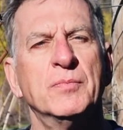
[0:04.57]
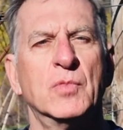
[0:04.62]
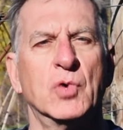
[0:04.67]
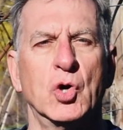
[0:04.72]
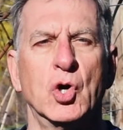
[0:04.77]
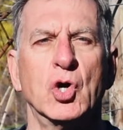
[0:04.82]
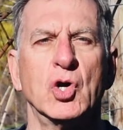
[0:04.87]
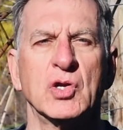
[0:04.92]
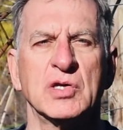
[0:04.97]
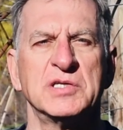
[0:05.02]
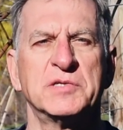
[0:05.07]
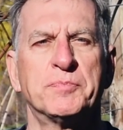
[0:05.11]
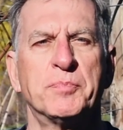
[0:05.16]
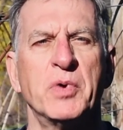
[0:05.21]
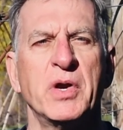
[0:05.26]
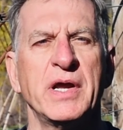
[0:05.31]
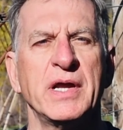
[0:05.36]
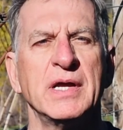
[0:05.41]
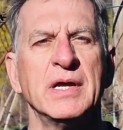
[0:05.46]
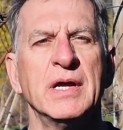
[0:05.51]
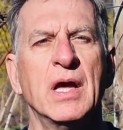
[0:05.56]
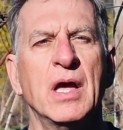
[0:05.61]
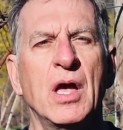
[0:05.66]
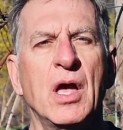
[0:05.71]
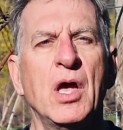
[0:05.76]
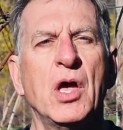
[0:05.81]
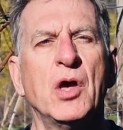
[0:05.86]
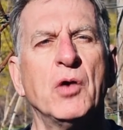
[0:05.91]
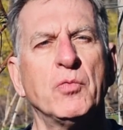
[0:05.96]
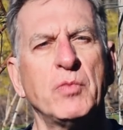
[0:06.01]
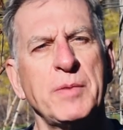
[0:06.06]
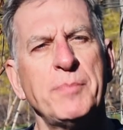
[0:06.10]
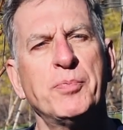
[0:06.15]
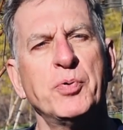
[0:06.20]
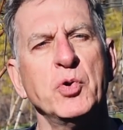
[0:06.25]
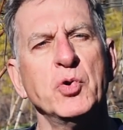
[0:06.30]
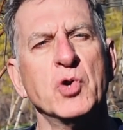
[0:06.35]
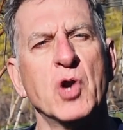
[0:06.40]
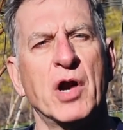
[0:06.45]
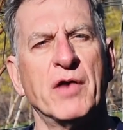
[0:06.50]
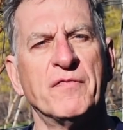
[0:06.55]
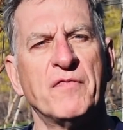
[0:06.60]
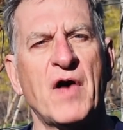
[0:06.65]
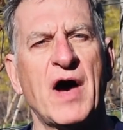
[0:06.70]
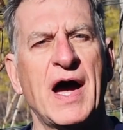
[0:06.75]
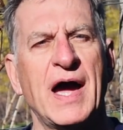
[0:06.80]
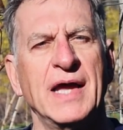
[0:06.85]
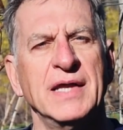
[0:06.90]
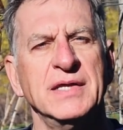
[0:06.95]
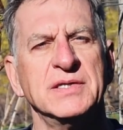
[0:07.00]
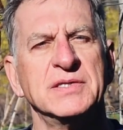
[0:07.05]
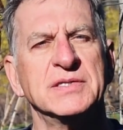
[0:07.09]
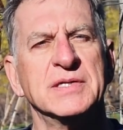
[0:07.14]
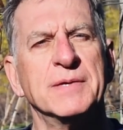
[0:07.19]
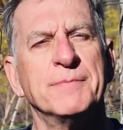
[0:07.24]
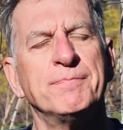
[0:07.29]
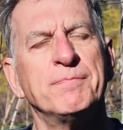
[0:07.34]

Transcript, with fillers: or early spring, we prune our vines.